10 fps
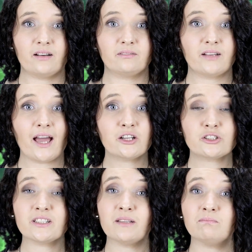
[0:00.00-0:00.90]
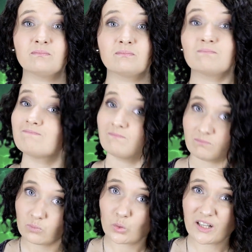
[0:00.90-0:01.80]
And actually,
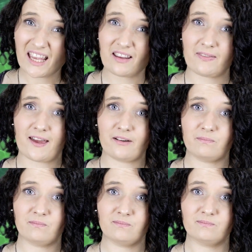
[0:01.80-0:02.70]
we're getting there.